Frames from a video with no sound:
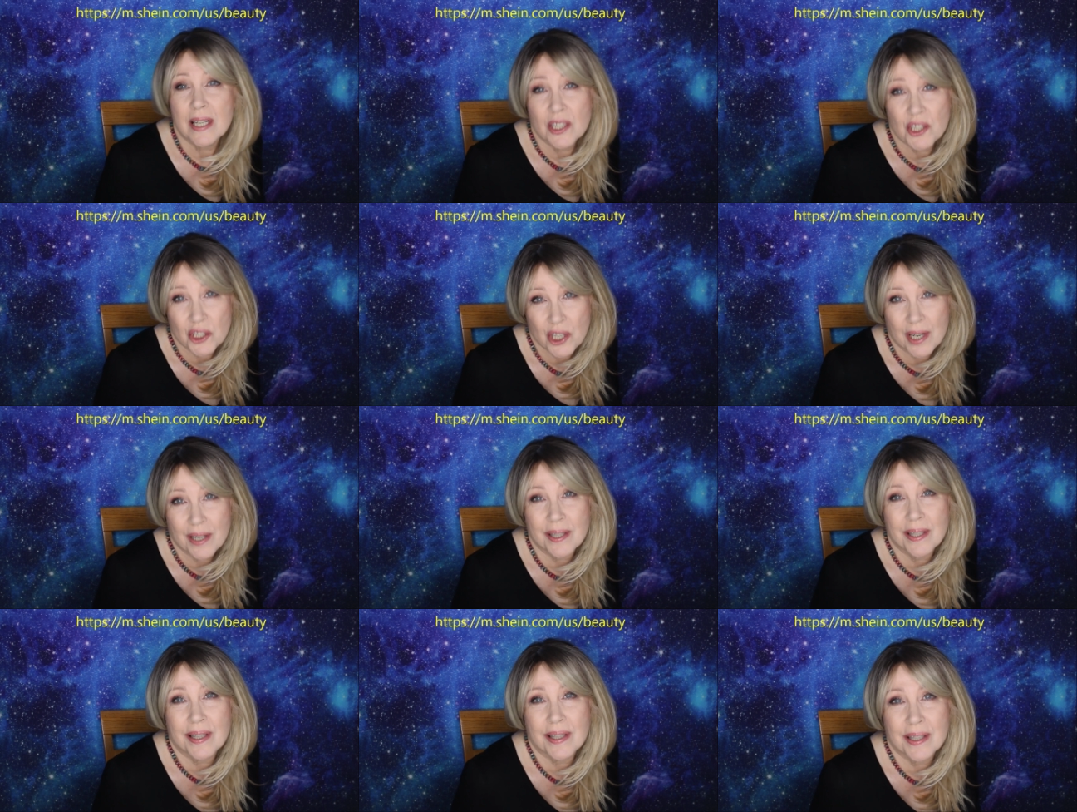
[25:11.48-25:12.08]

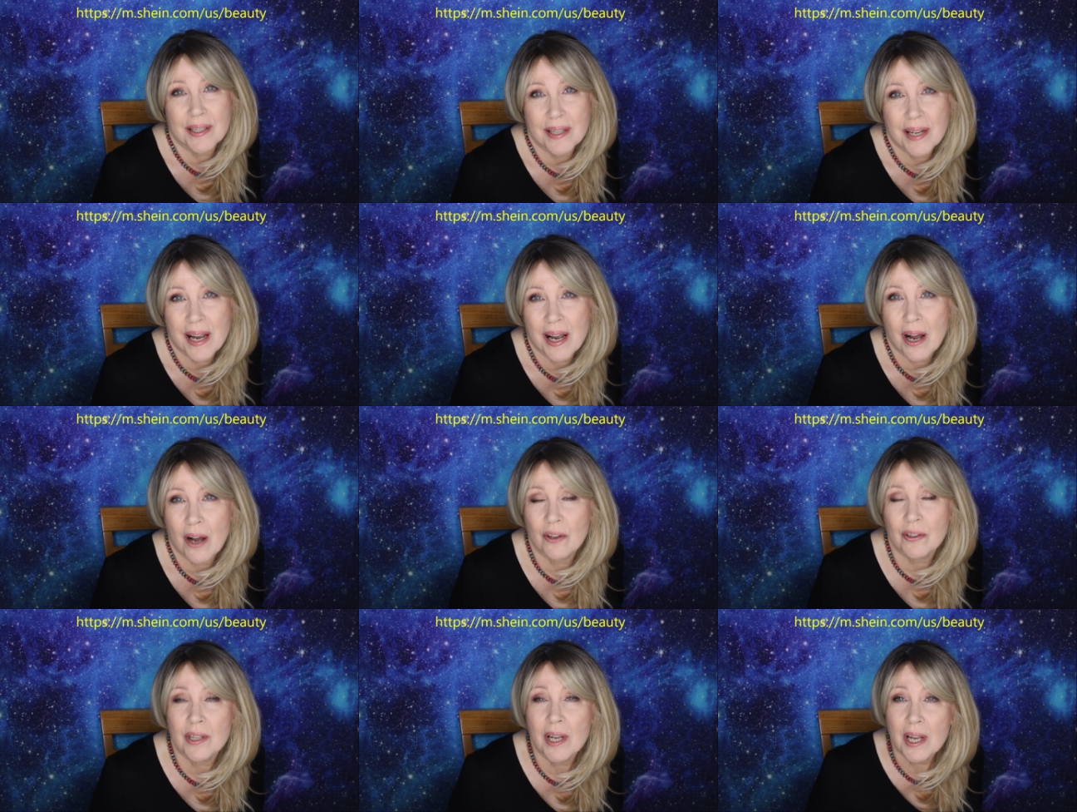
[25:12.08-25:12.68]
checking it
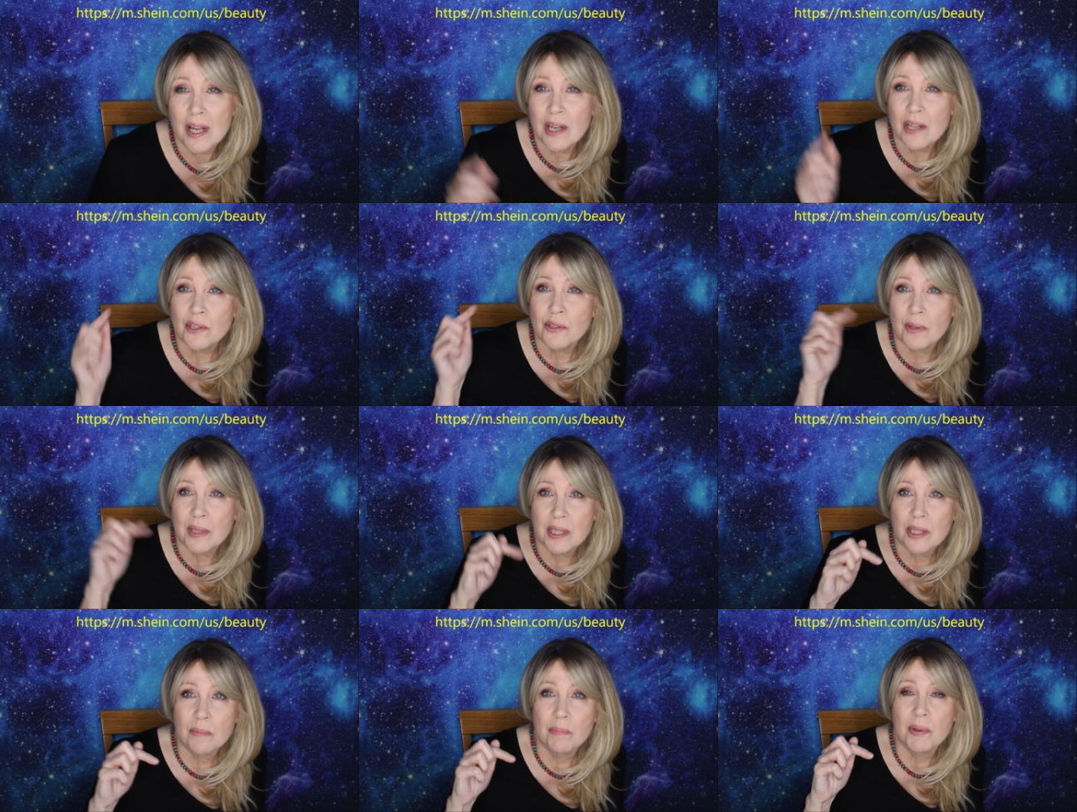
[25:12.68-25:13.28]
out. So I
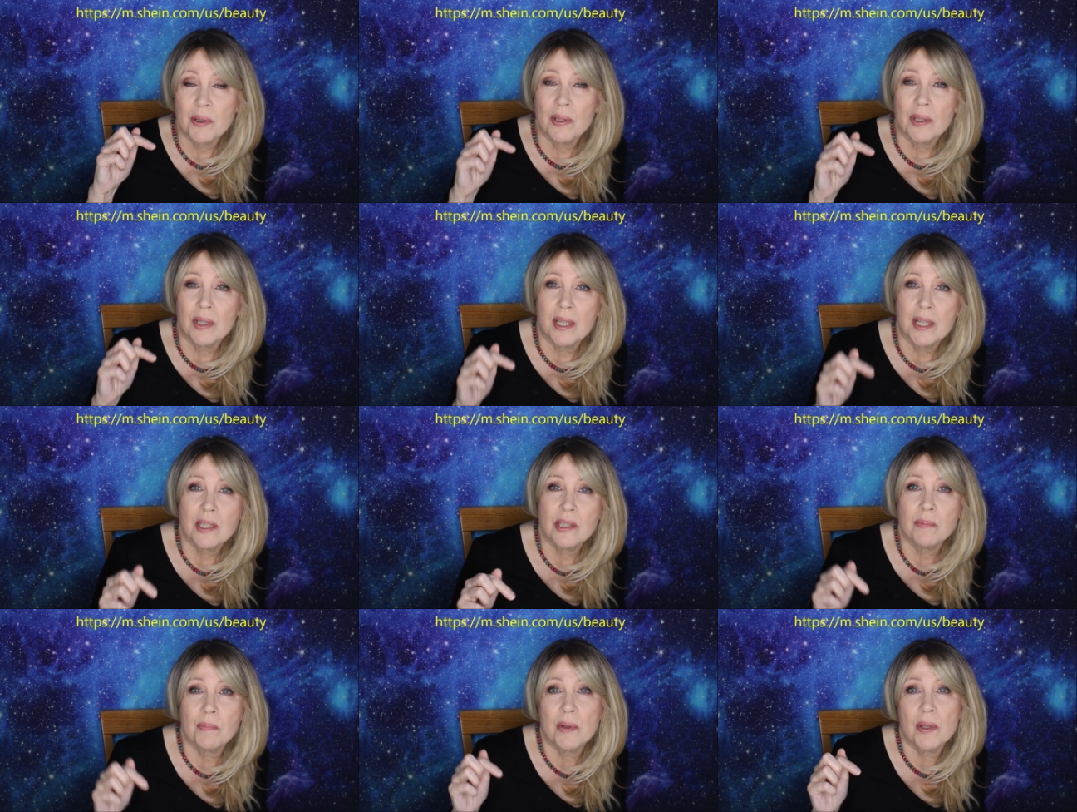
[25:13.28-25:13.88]
did put
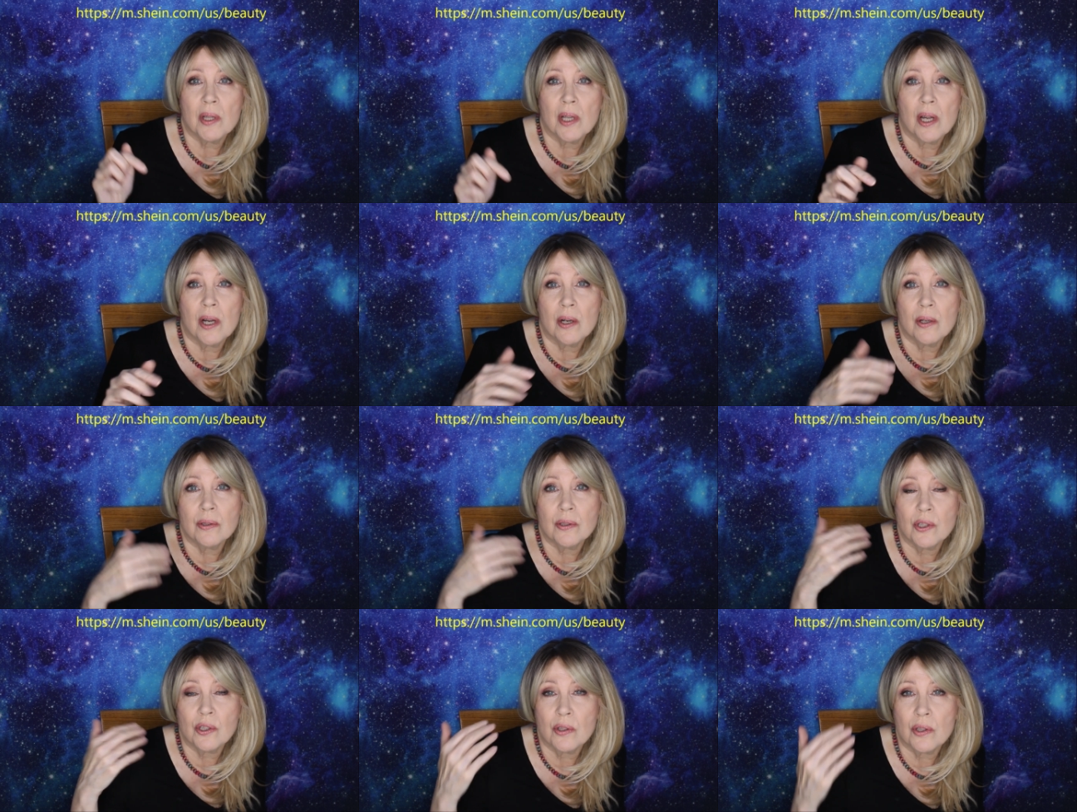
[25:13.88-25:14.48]
links below
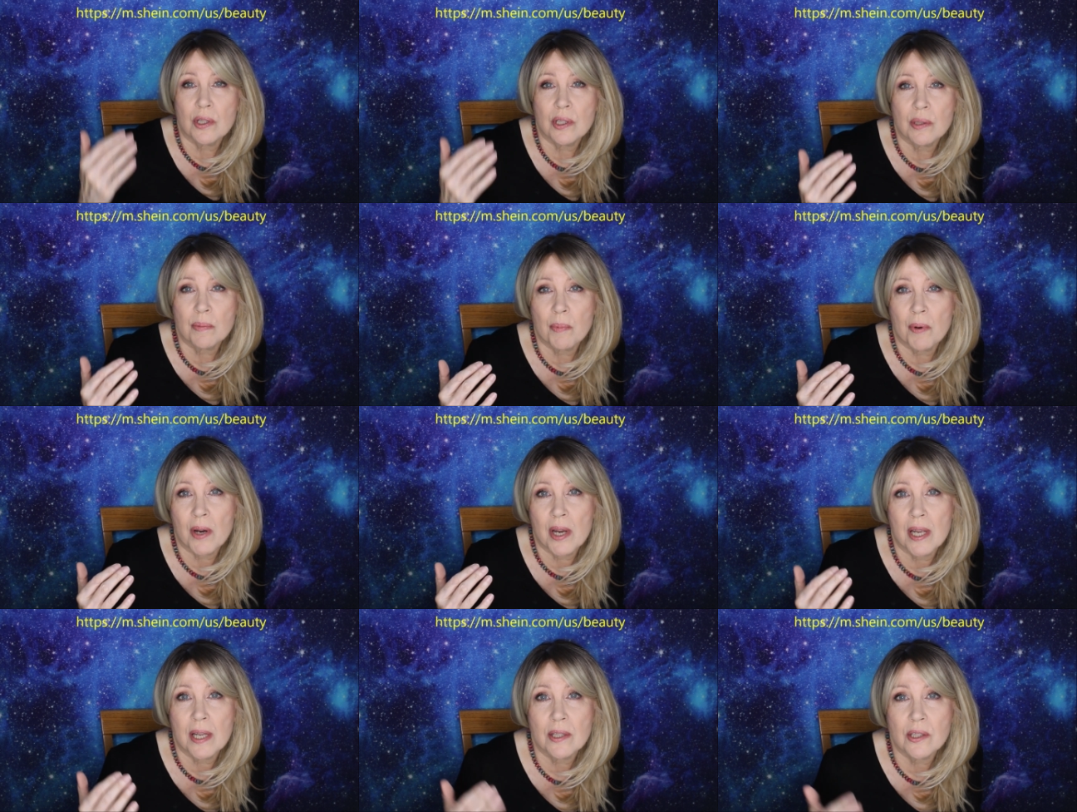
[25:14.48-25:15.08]
to this
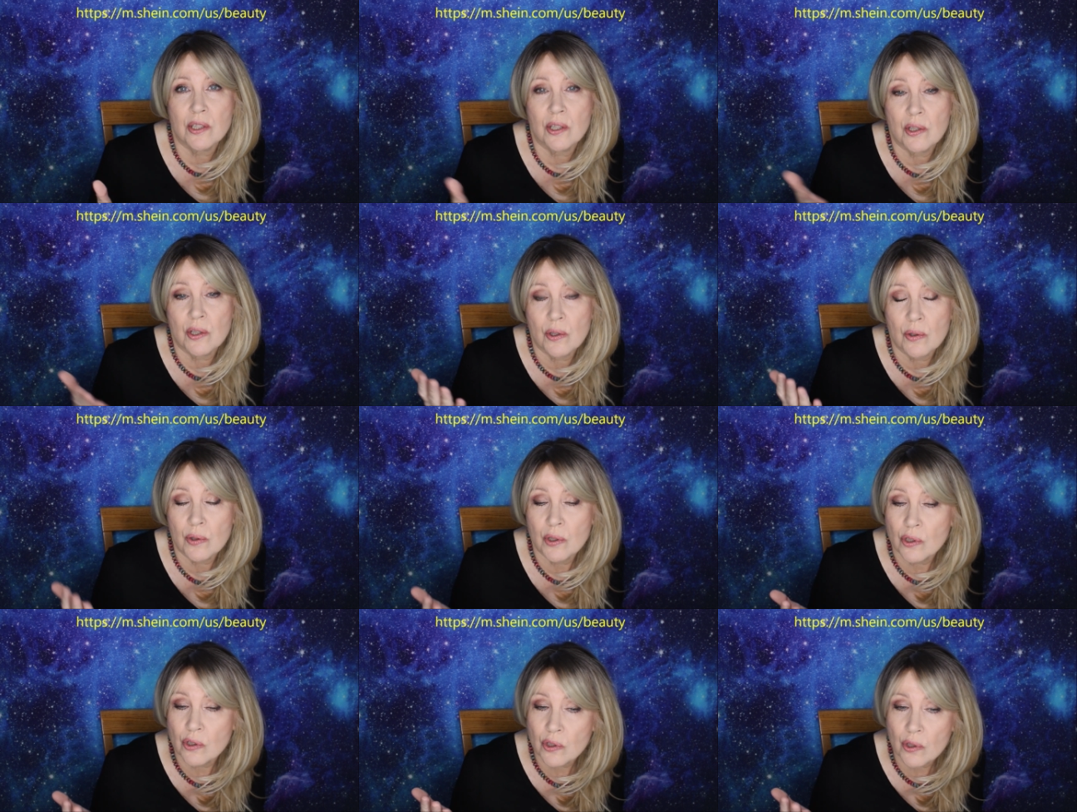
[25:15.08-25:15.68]
brand so you
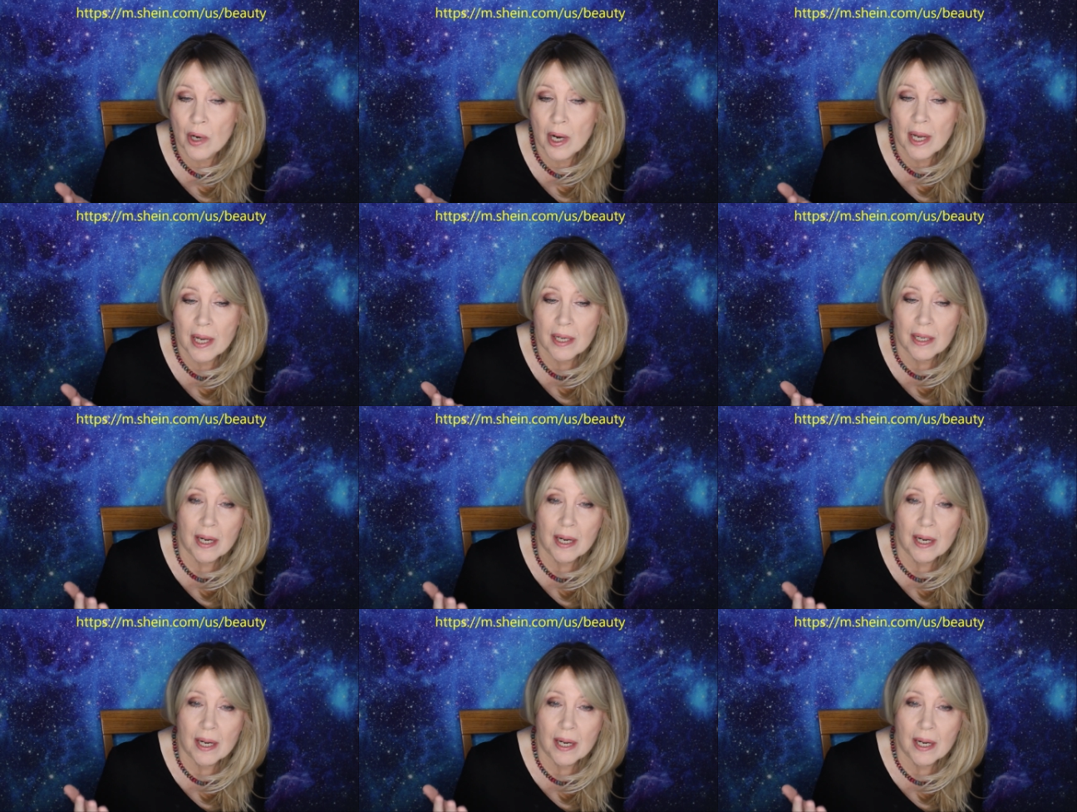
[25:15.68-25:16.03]
can try it